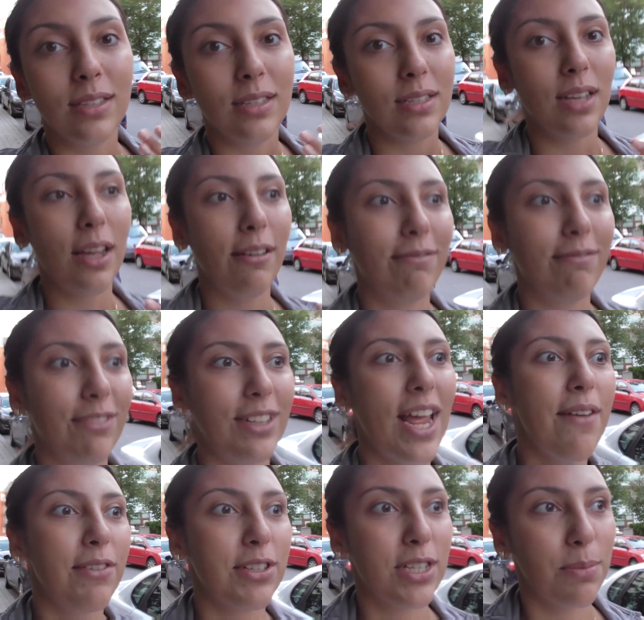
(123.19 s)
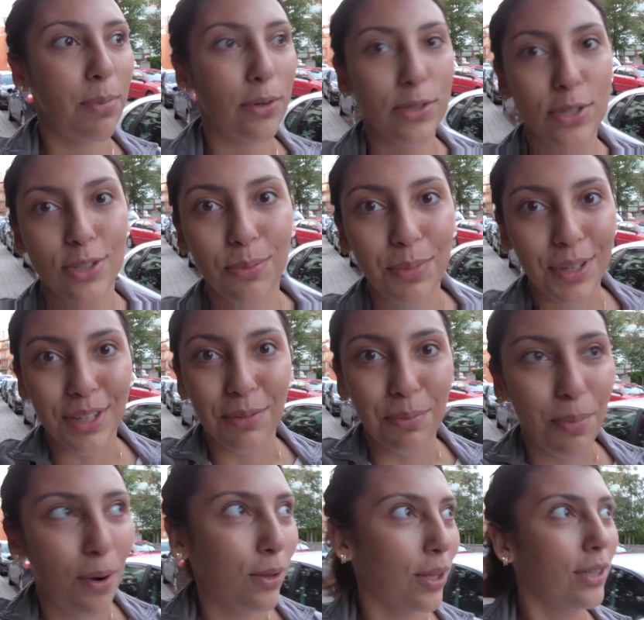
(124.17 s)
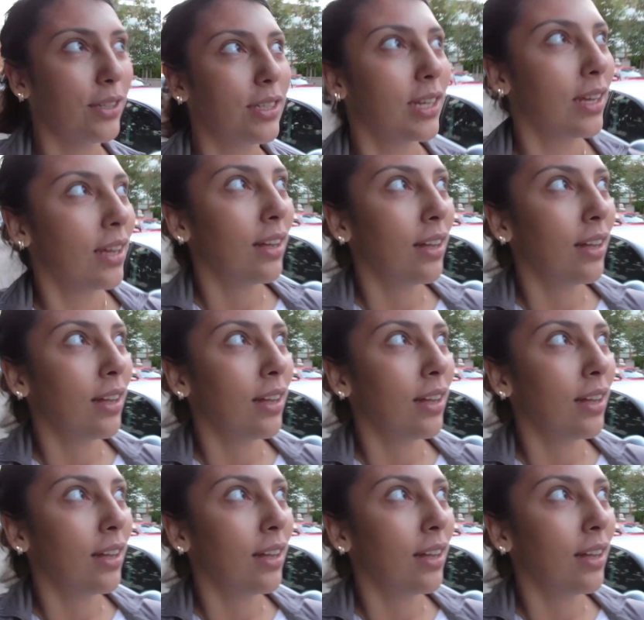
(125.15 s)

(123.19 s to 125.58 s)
that are never supposed to be in Poland.